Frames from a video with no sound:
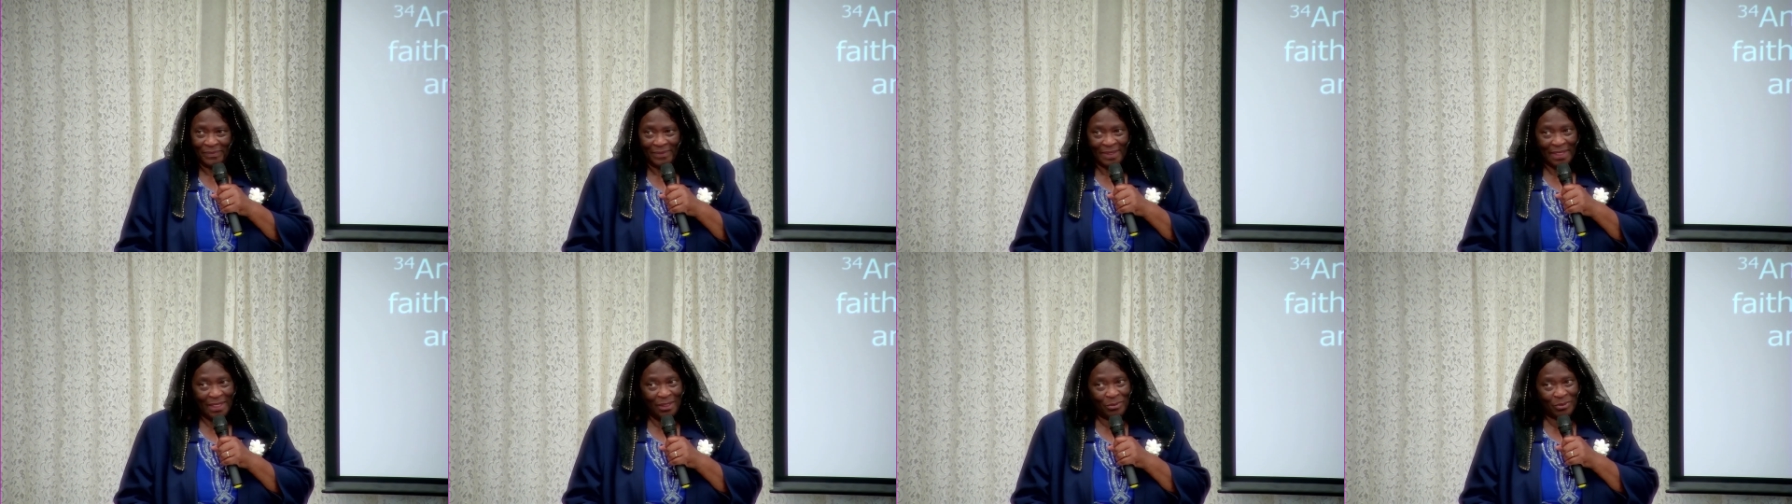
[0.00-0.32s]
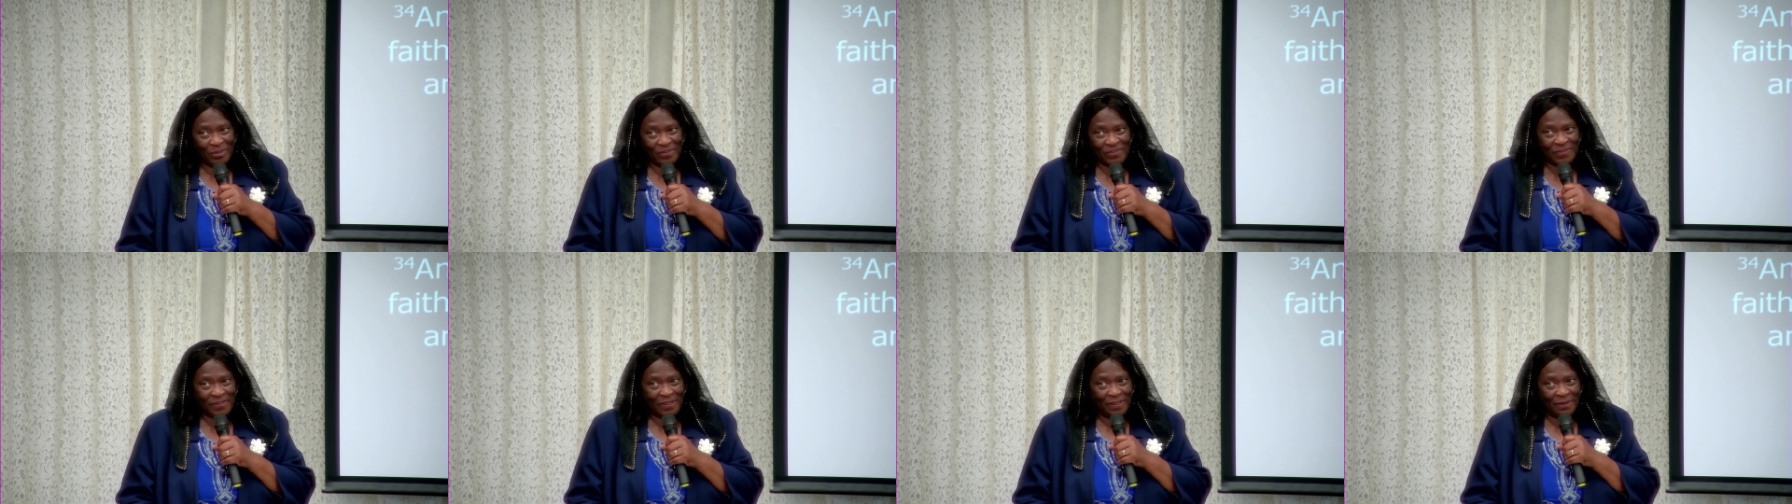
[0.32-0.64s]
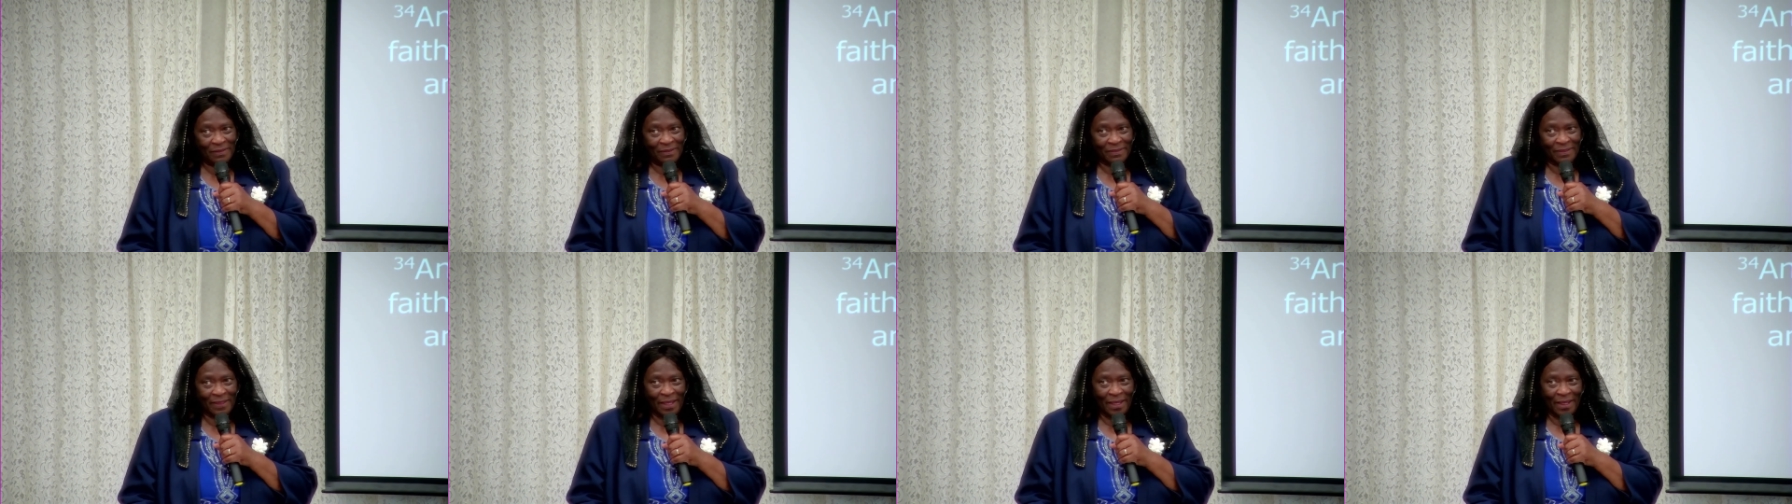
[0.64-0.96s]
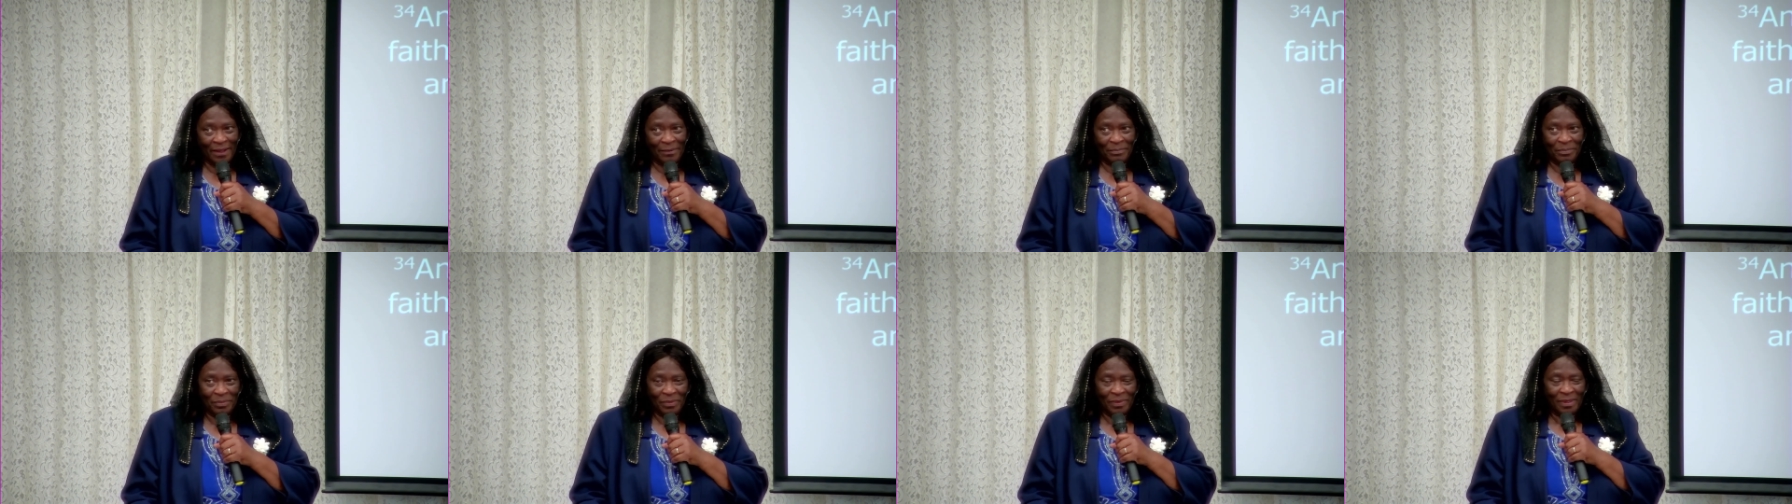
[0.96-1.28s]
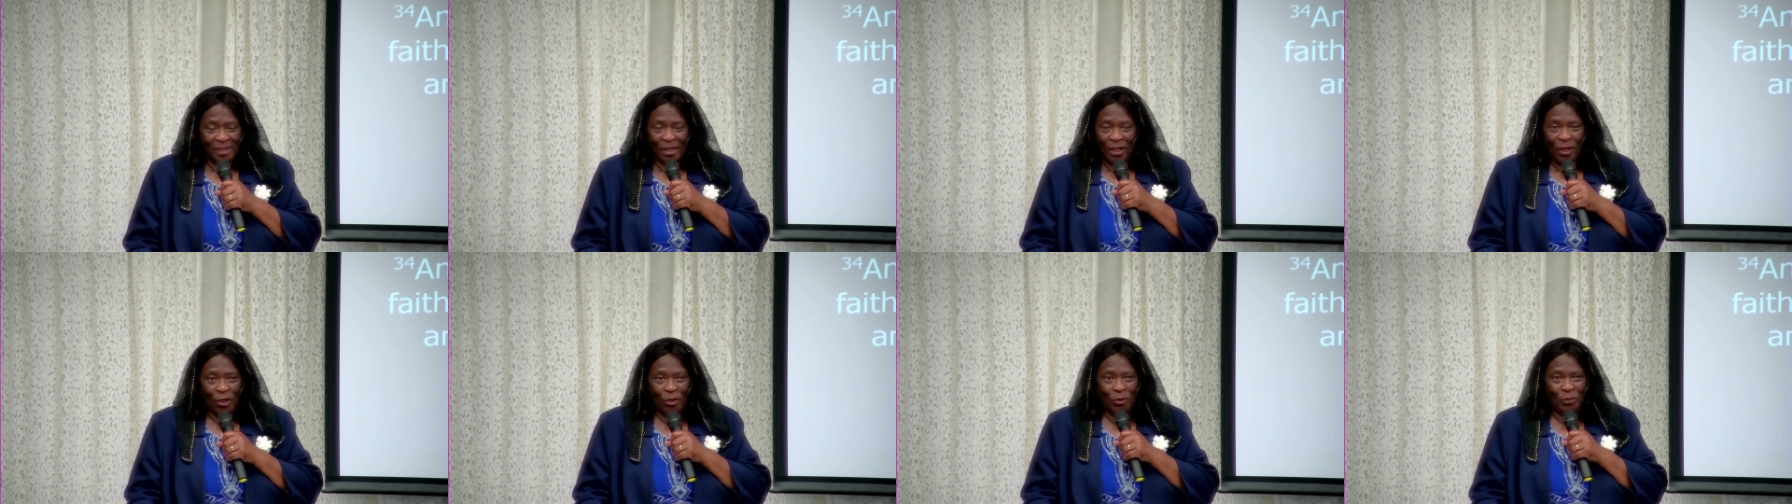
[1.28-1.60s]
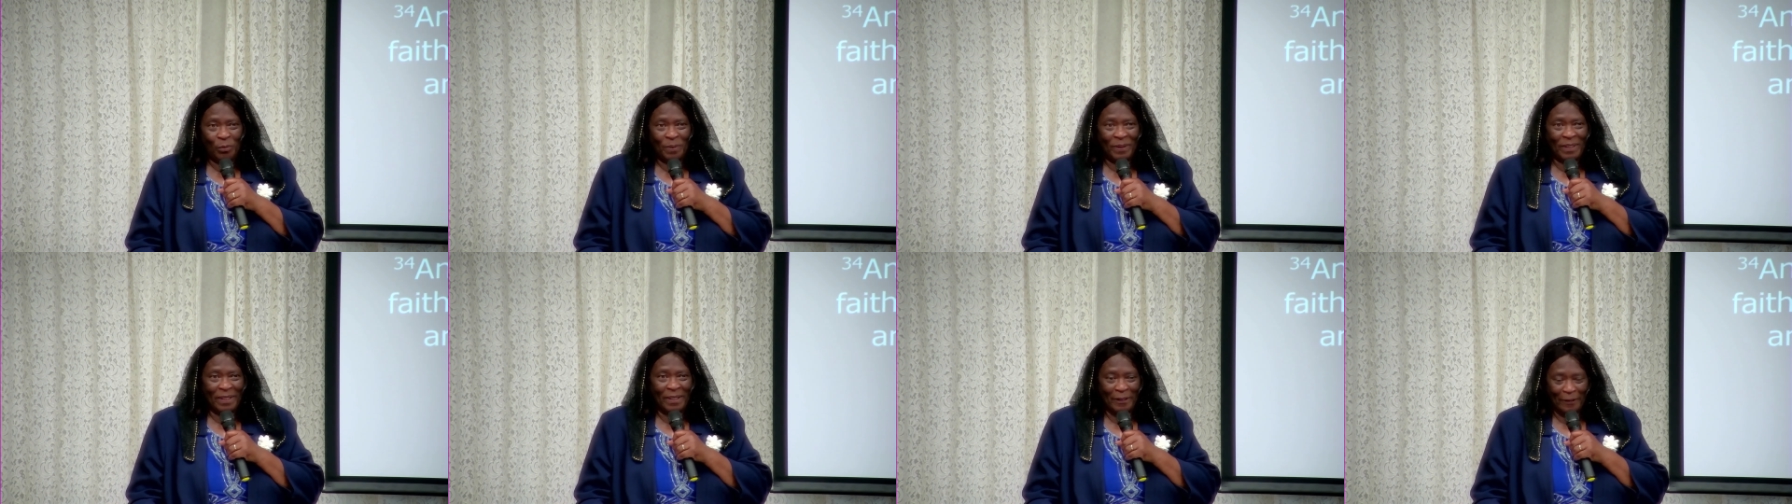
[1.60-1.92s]
He was still there,
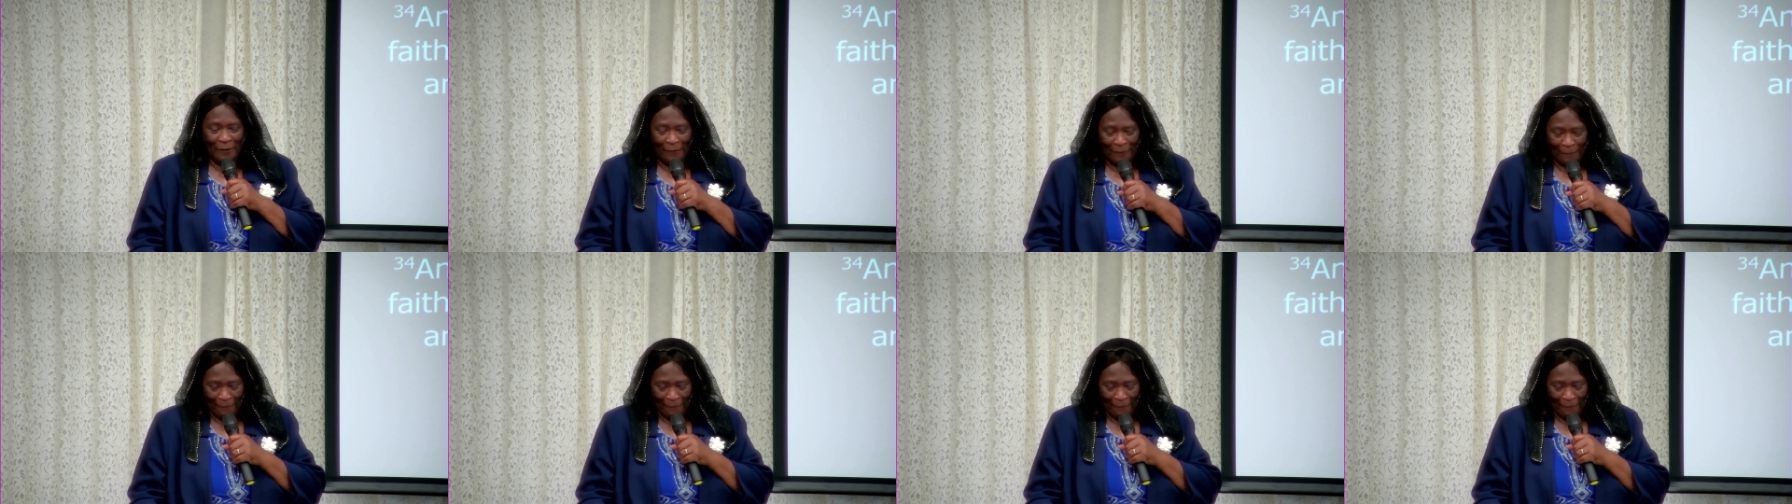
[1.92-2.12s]
hoping.